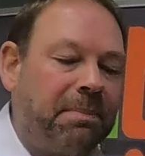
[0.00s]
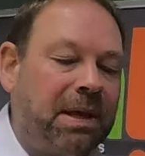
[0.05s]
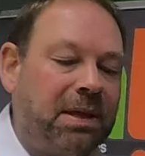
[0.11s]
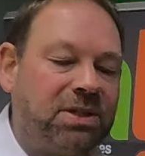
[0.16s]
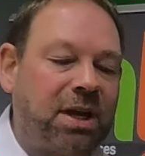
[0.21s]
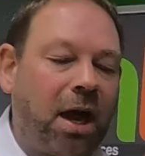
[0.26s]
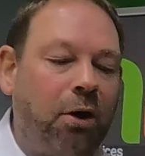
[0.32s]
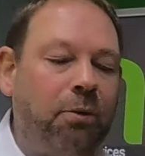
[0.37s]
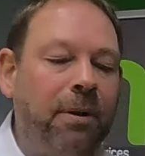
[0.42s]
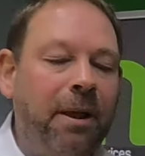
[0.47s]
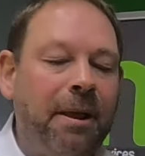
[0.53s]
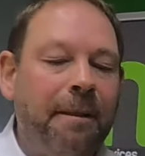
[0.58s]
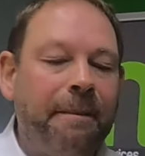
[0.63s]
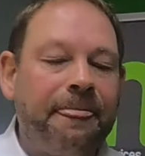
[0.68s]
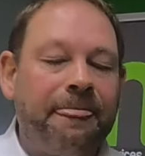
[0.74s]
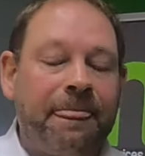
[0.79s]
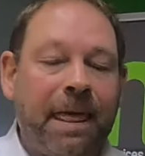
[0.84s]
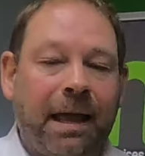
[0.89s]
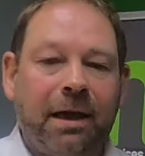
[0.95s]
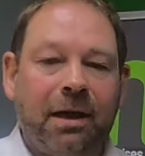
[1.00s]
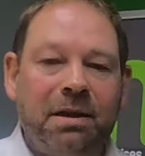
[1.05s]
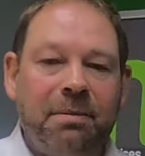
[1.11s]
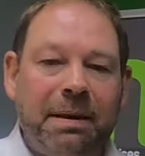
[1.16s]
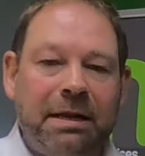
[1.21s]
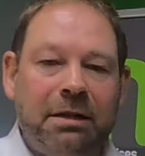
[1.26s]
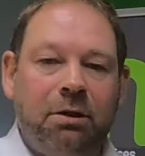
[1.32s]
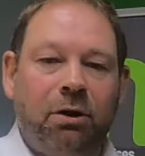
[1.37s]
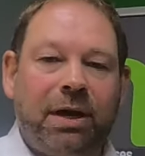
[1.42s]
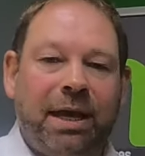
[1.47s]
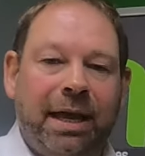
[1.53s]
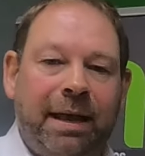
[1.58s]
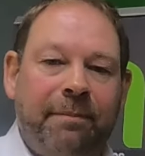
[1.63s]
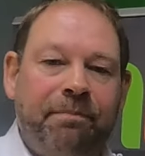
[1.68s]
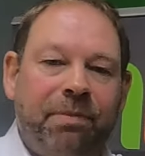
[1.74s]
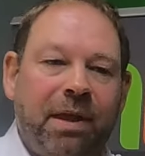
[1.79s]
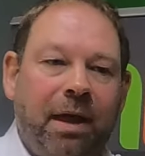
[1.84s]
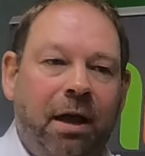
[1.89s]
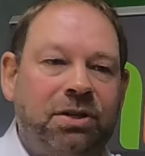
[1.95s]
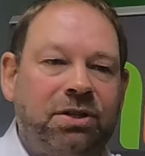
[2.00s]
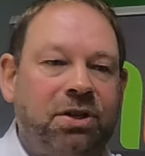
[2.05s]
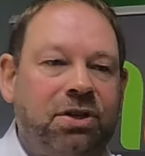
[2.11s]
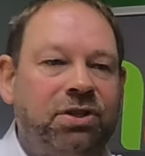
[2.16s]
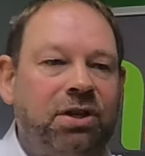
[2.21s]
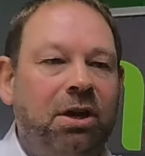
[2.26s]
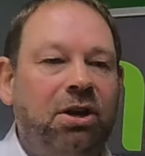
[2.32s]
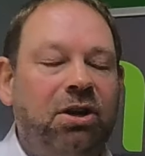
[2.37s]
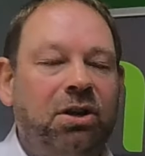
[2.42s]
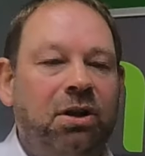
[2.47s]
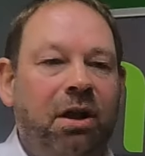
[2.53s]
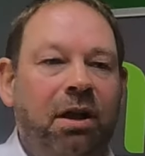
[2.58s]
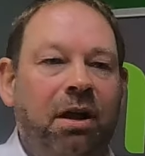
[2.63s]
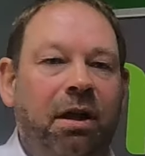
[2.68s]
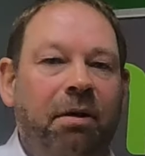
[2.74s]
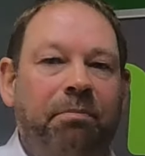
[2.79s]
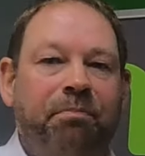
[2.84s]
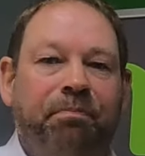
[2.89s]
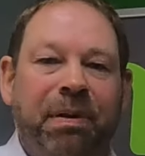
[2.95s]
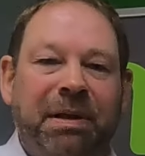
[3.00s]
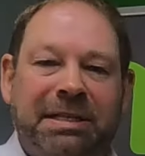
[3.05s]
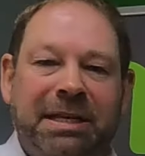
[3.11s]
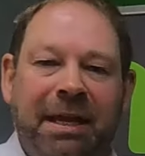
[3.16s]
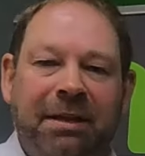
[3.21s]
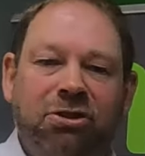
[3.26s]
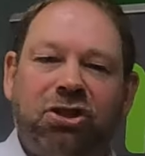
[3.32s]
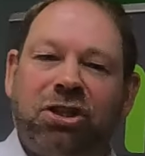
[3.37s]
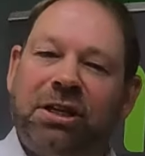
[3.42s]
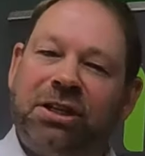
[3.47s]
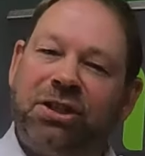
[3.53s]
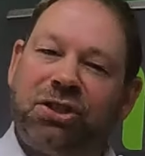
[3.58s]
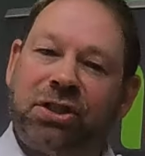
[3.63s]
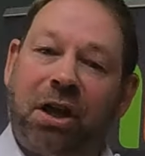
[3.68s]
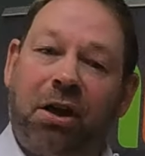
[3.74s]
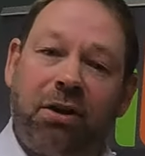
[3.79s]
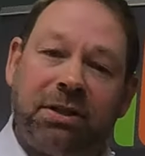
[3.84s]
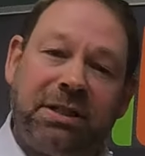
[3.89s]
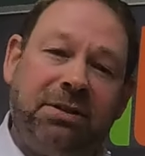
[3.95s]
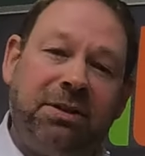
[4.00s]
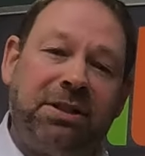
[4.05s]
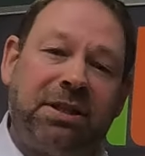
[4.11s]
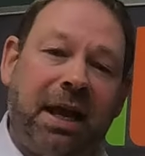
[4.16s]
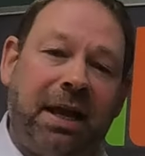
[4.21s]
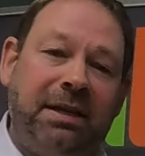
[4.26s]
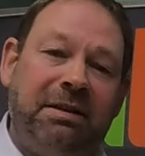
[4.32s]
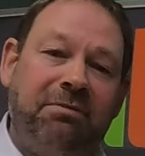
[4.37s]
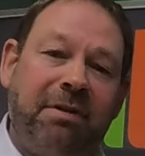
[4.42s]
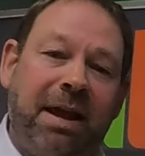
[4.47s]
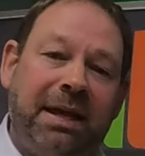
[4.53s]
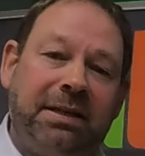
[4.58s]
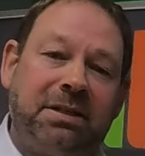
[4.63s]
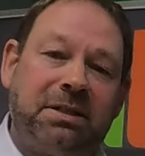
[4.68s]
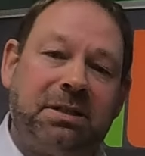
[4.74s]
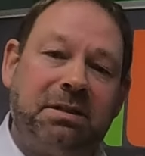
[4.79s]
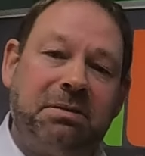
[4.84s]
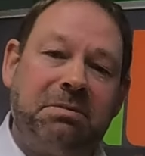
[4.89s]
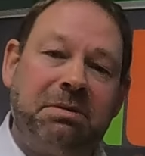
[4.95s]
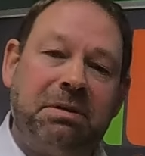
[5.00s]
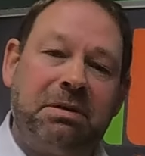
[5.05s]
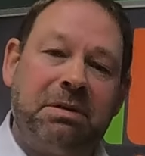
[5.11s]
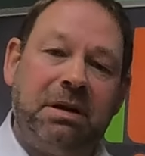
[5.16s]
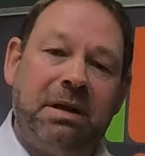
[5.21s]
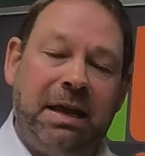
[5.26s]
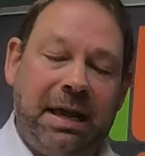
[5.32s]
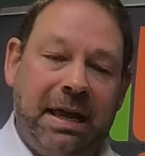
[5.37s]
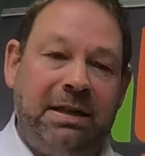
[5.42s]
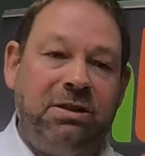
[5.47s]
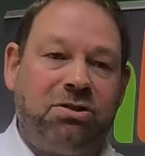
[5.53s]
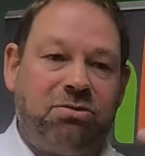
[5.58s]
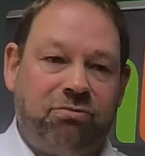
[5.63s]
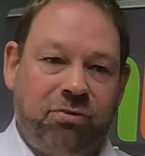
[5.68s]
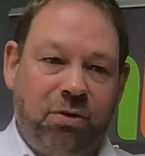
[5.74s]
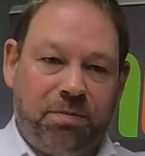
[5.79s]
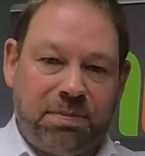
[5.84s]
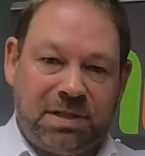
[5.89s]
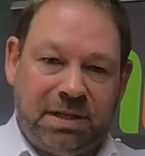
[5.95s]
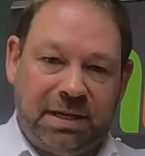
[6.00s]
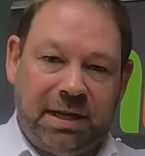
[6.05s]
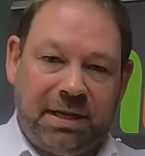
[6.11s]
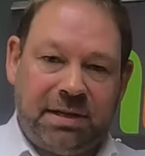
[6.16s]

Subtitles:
So they're going to be looking at us potentially starting the daily rest, interrupting